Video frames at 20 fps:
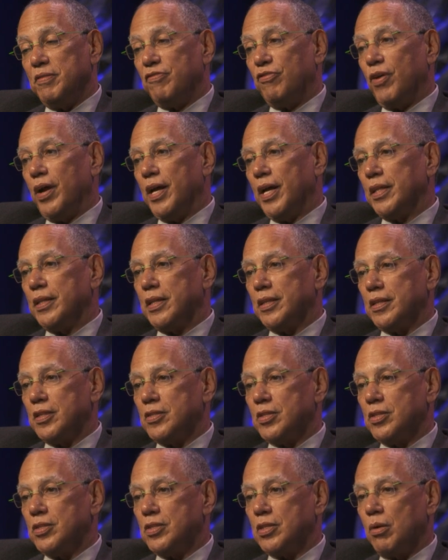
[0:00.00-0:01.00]
frank, I think
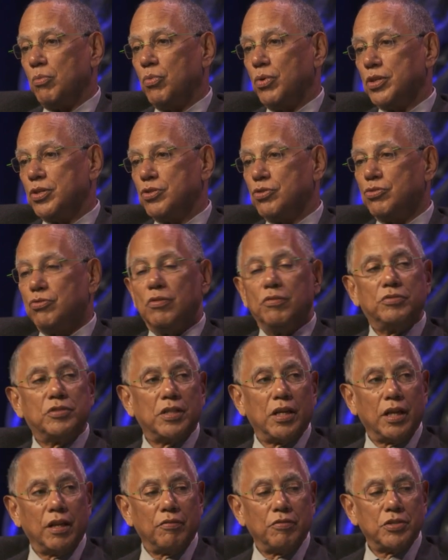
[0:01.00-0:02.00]
this is somewhat true of
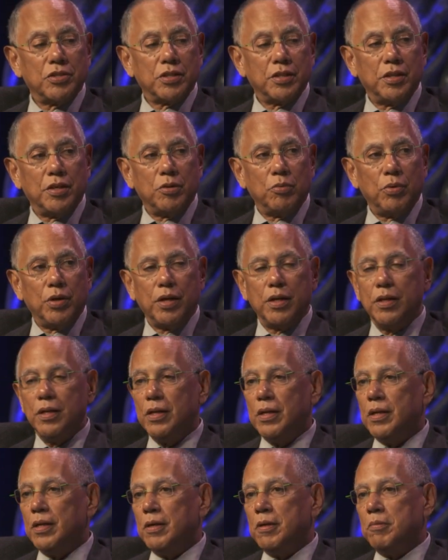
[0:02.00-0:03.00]
television in a way
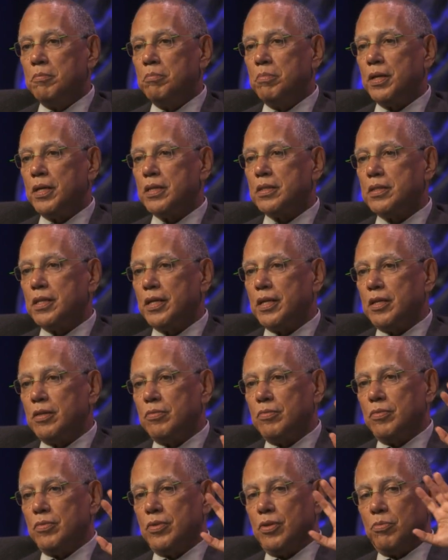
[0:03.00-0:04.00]
because they
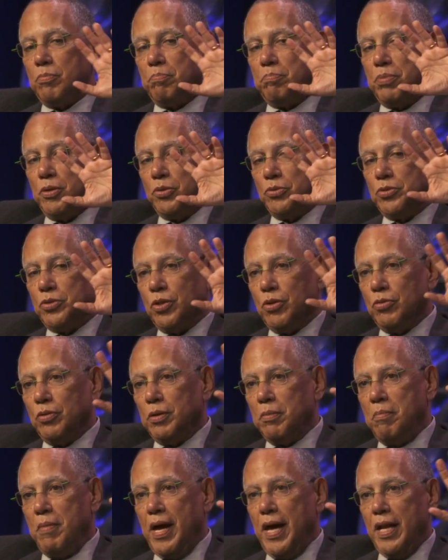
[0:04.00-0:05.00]
can, they're built to only
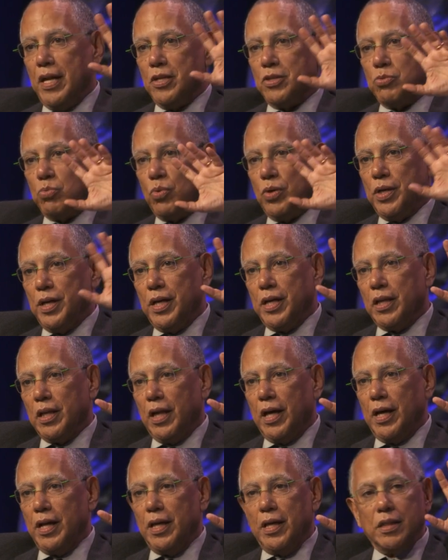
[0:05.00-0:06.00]
manage one
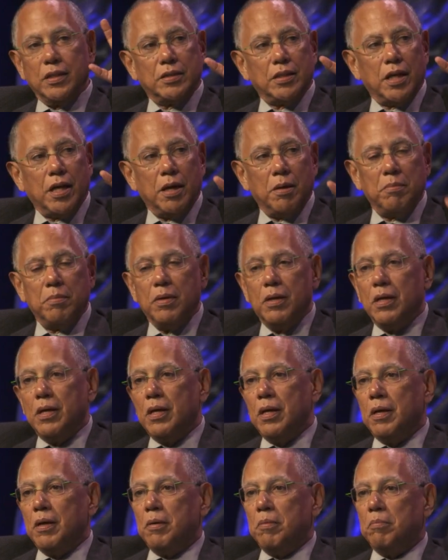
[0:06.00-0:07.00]
headline at a time.
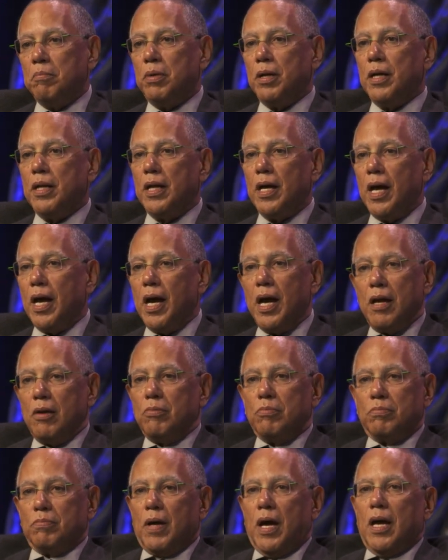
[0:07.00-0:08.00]
But I,
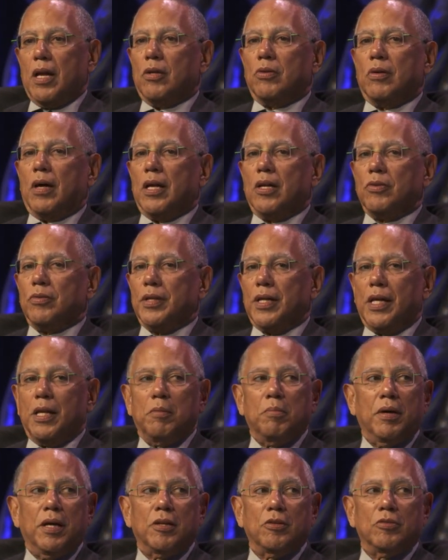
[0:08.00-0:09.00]
I, don't, I don't think
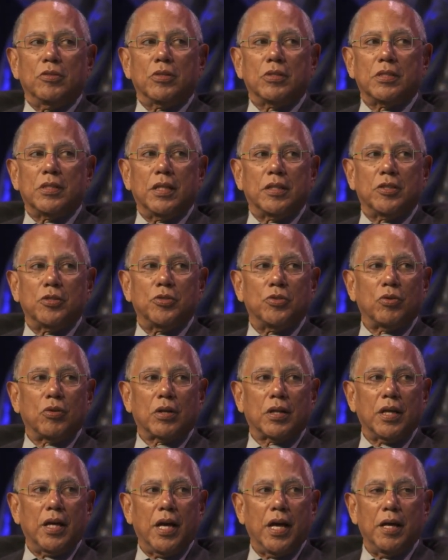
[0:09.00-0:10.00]
anybody looks at the New
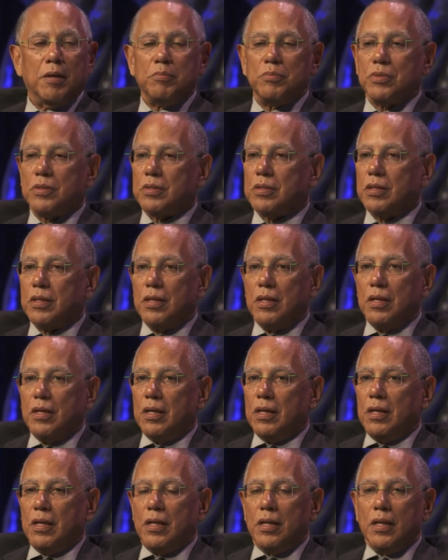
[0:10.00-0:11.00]
York Times,
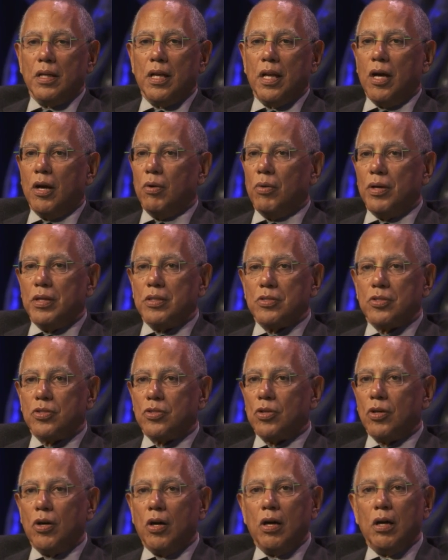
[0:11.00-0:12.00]
you know, and
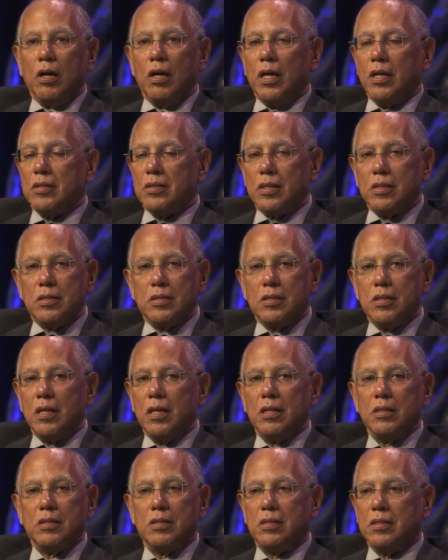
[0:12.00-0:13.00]
saw and
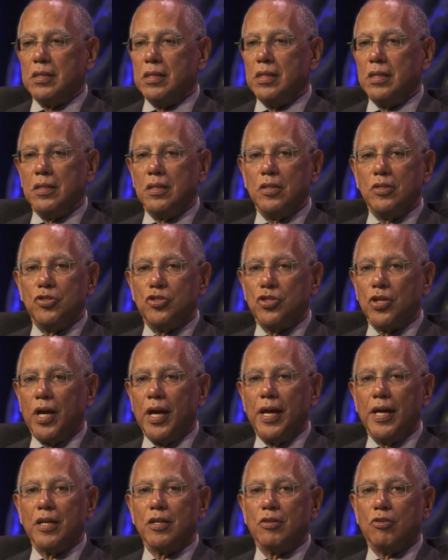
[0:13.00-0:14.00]
has seen the
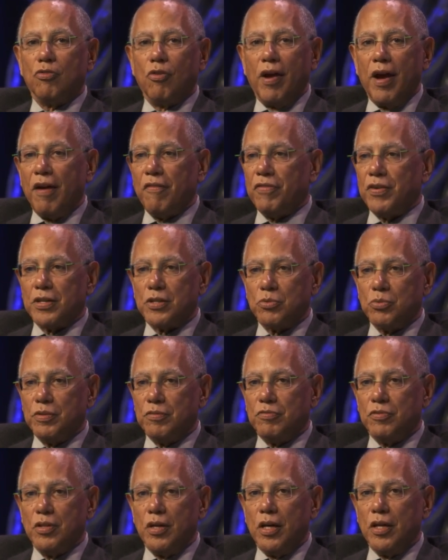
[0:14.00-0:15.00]
giant graphics
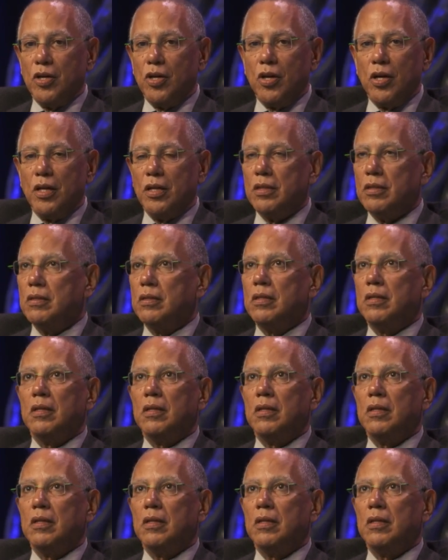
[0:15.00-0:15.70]
we've done on